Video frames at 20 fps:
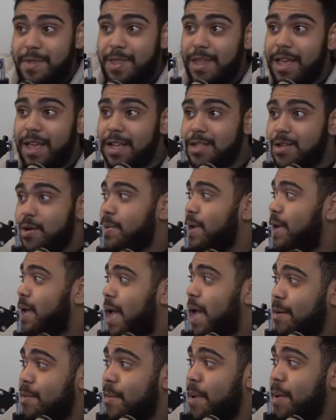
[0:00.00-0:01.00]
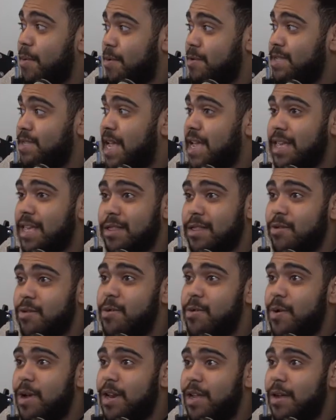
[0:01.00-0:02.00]
You guys know about? I remember it was at E3
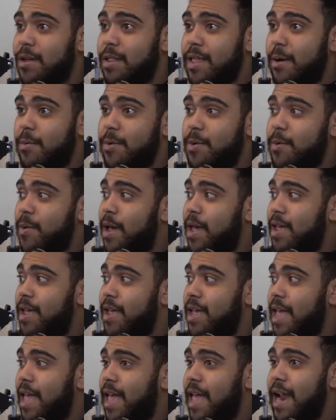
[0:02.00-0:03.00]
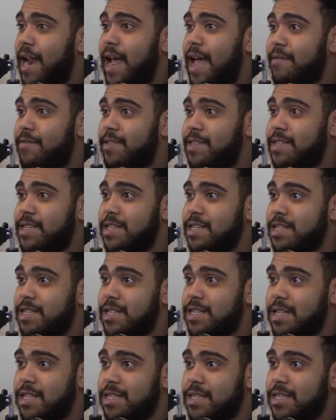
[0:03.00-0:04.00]
one year that we went, and I haven't seen it
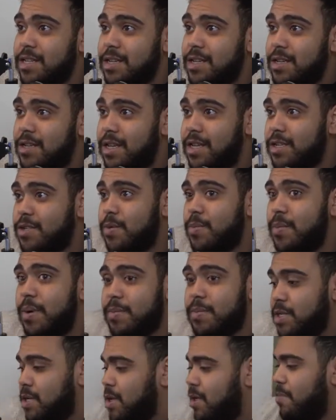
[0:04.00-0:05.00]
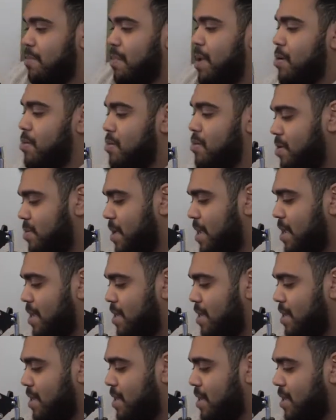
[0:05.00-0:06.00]
since. You guys don't remember Skull and Bones, man?
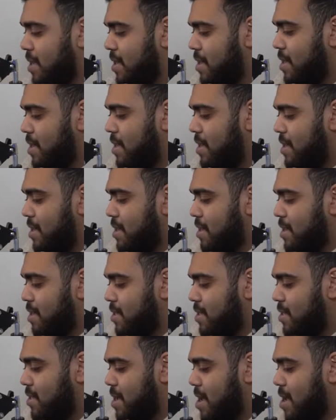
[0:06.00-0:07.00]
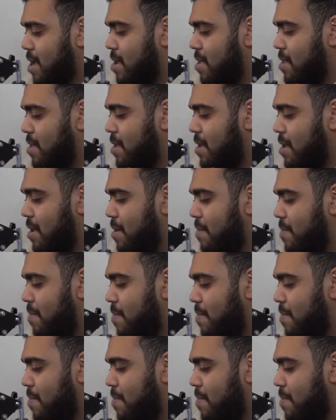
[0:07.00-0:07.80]
Skull and